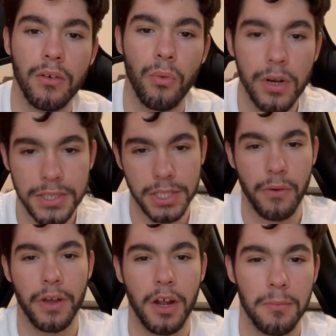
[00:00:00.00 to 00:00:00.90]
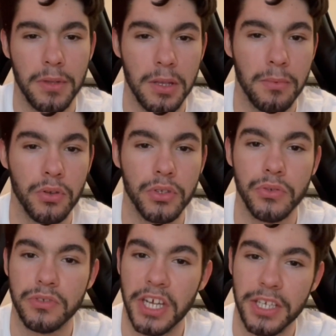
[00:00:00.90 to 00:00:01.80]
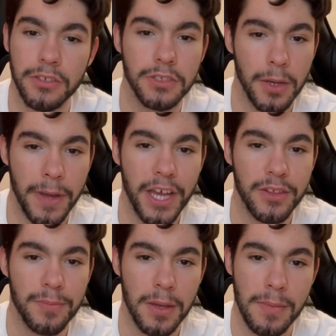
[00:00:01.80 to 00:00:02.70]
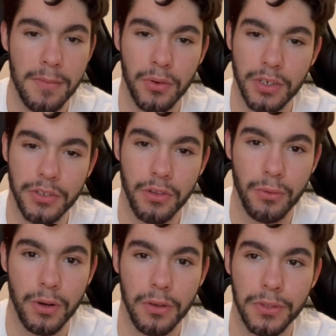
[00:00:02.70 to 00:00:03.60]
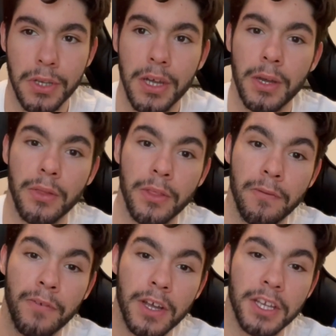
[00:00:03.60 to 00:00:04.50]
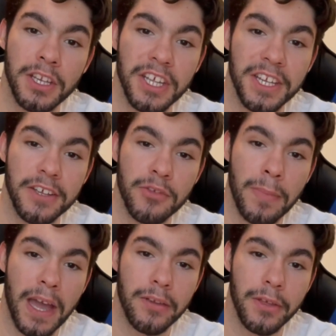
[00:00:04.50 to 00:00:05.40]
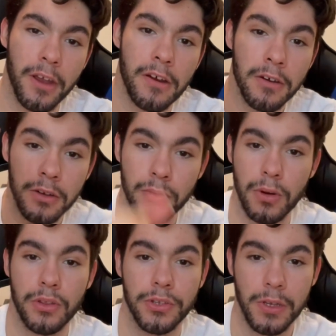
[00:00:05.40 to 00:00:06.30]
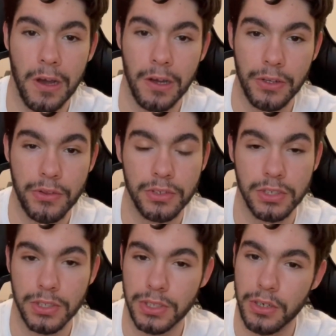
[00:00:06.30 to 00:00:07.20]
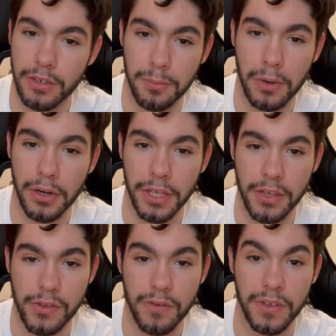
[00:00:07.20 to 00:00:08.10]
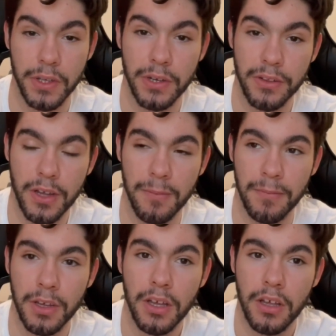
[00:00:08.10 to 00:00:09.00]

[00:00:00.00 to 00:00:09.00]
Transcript: What is going on, people? New day, new dumbass baby born into the world. The fucking idiots back there, who are the dogs, just started barking, so if you hear them,